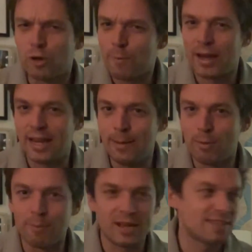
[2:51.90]
come my heat
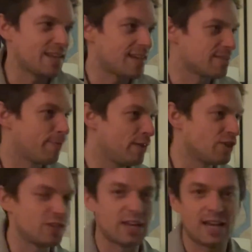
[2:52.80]
pump isn't as
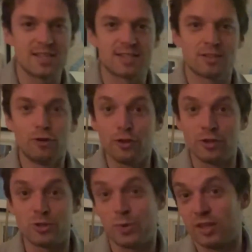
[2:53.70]
efficient as
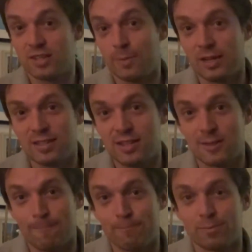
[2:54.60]
others with a similar
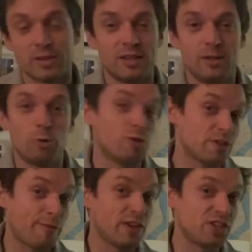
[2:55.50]
system, or as
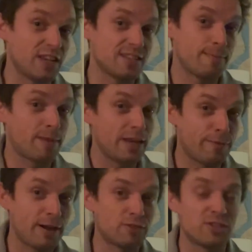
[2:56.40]
efficient as the
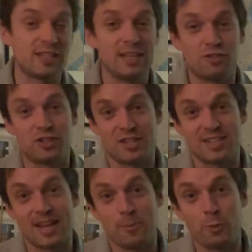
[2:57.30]
manufacturer's literature
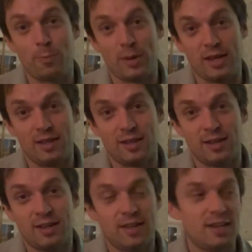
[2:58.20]
said it would be?
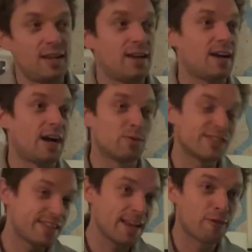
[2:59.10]
I was
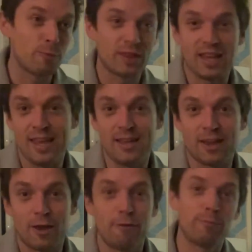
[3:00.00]
tinkering with the heat
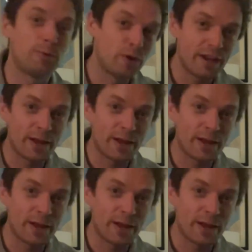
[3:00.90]
curve, putting